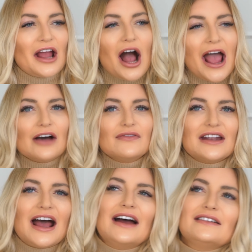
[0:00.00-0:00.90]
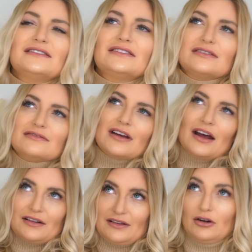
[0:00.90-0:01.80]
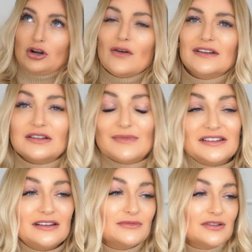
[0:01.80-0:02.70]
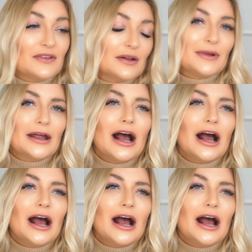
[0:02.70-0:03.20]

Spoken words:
I haven't had, I'll go into my symptoms in a minute.